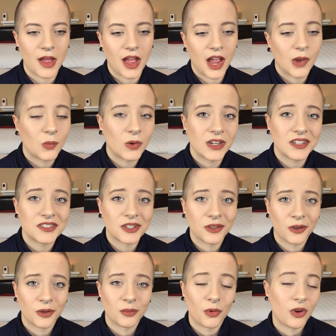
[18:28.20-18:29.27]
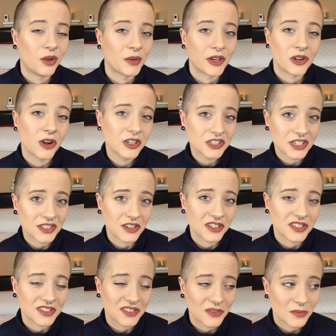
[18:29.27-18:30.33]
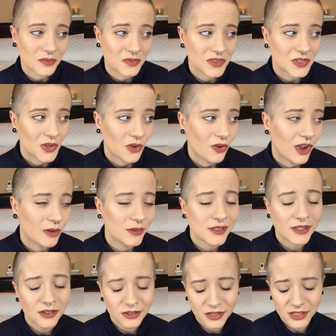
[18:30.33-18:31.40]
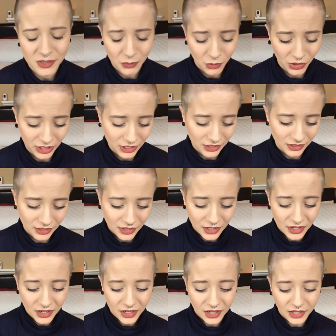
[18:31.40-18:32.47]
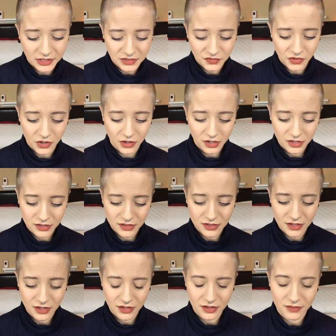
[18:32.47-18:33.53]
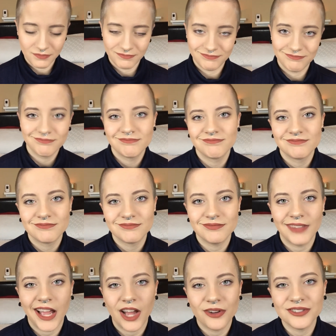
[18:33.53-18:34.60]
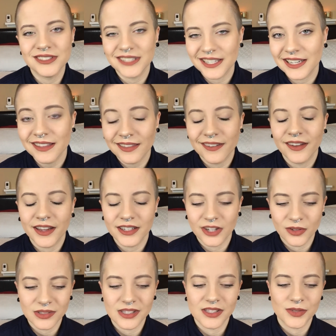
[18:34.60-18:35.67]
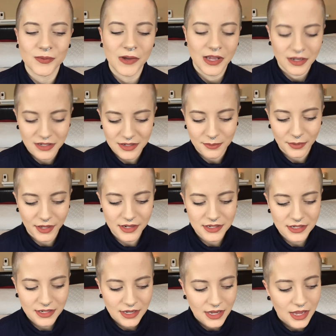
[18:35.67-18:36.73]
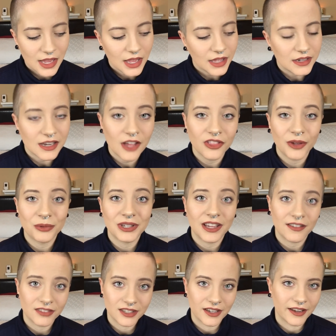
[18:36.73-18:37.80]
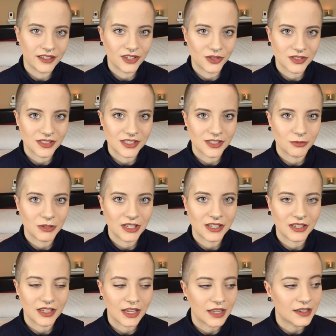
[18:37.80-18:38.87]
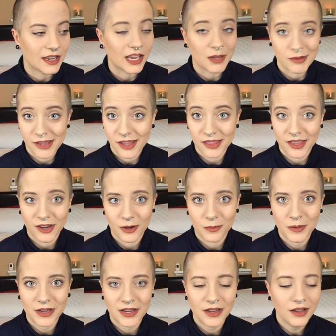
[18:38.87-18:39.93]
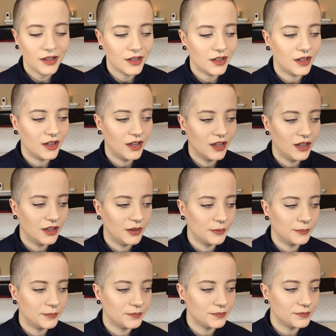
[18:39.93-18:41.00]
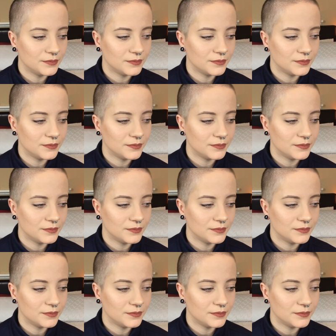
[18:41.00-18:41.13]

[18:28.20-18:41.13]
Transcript: I wanted to learn more about RJ's autism, so I was a little disappointed as far as how getting the diagnosis went. But now that we have the diagnosis, we can get ABA therapy and